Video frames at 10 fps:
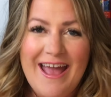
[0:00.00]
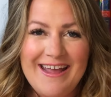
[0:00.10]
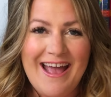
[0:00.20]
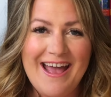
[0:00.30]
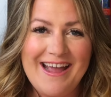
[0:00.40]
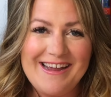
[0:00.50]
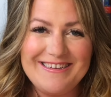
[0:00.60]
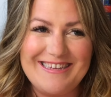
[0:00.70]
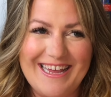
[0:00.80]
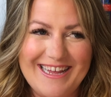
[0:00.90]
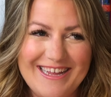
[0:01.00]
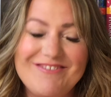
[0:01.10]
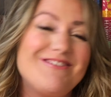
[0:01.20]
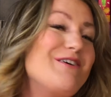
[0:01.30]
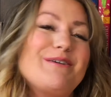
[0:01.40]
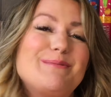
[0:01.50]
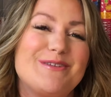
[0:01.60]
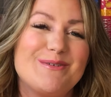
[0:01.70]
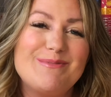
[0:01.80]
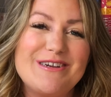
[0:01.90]
Hi guys, and welcome
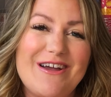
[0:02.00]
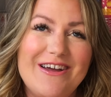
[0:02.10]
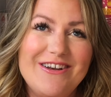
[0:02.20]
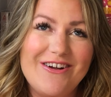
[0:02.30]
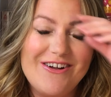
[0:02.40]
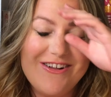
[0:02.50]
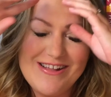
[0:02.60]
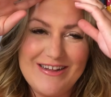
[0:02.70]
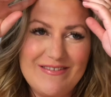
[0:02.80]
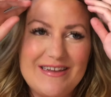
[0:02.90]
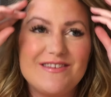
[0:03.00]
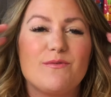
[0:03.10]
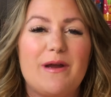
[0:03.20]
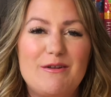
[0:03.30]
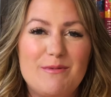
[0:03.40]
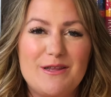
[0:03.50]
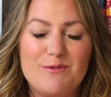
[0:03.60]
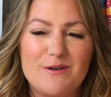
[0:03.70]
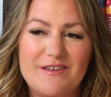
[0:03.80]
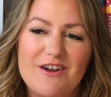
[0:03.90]
to a book unhaul. I'm like surrounded by the
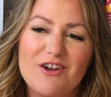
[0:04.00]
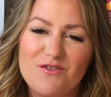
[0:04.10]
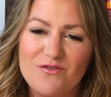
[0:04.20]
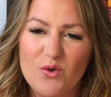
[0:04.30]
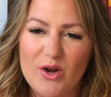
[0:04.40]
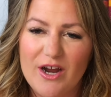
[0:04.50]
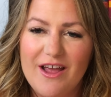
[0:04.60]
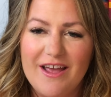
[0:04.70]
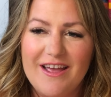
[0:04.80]
books here on the floor.